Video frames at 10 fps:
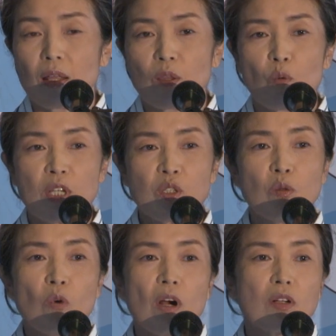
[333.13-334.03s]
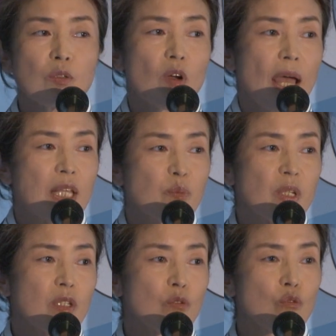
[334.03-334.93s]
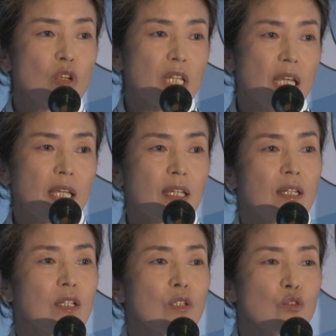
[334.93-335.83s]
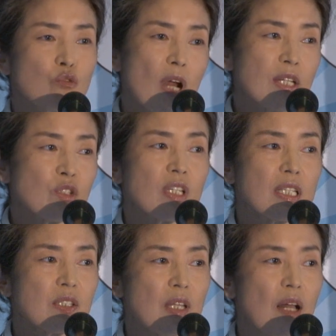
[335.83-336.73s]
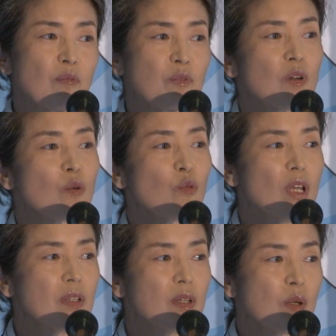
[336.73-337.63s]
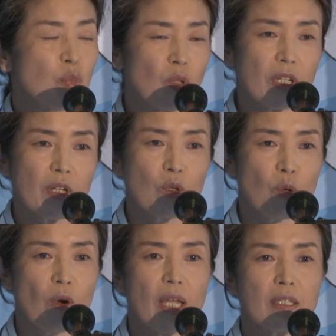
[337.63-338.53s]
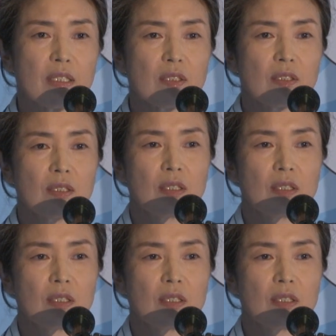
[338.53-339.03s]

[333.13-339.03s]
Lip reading: The Western world has been ruining, trashing itself with political correctness.